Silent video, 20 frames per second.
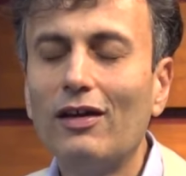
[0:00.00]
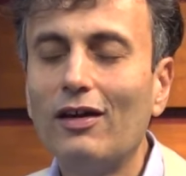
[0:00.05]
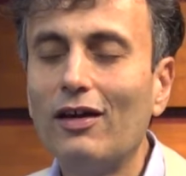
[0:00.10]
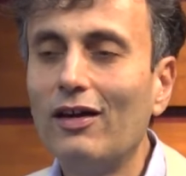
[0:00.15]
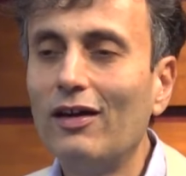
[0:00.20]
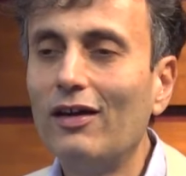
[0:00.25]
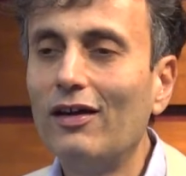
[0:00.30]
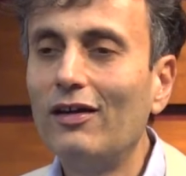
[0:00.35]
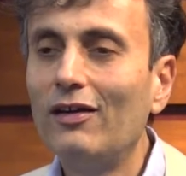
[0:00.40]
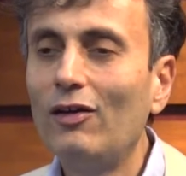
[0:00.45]

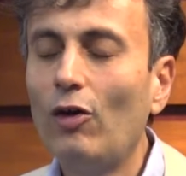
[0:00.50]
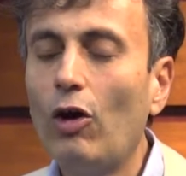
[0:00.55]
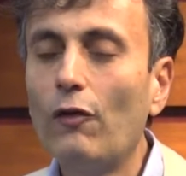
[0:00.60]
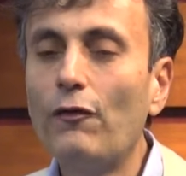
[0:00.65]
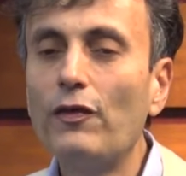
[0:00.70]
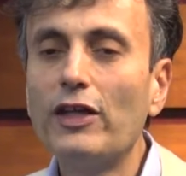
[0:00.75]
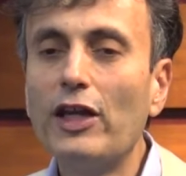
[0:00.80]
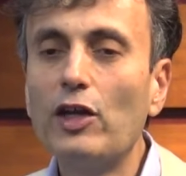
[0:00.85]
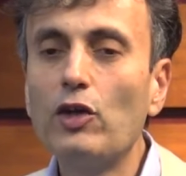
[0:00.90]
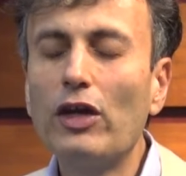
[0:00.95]

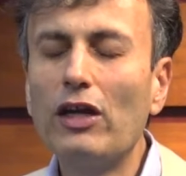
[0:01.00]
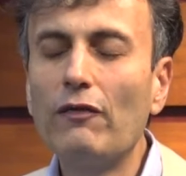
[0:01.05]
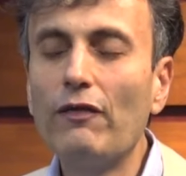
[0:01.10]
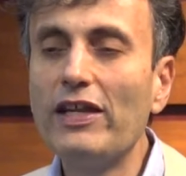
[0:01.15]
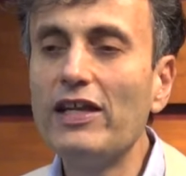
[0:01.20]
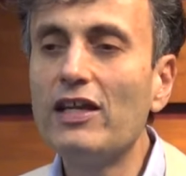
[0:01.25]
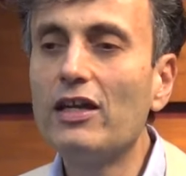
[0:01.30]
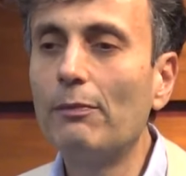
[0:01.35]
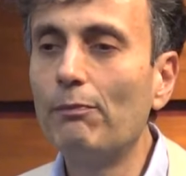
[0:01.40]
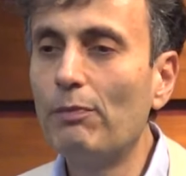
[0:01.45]

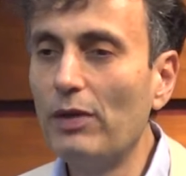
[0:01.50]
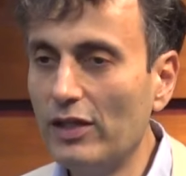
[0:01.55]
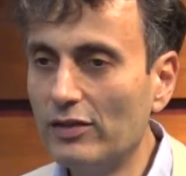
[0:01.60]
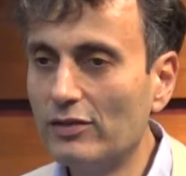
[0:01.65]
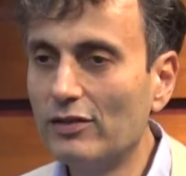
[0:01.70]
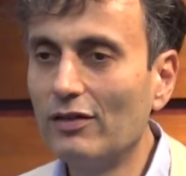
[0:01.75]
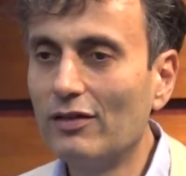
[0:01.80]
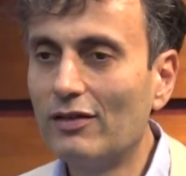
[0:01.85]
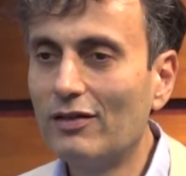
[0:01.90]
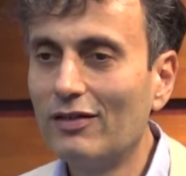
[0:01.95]
very
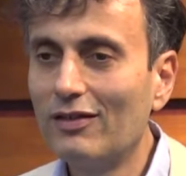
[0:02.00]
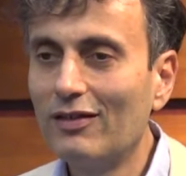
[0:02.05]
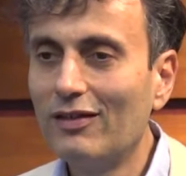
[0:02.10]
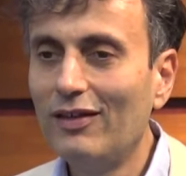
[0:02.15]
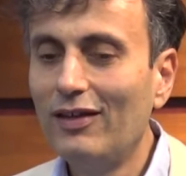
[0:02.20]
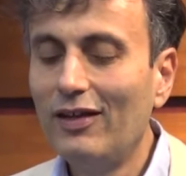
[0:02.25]
complacent.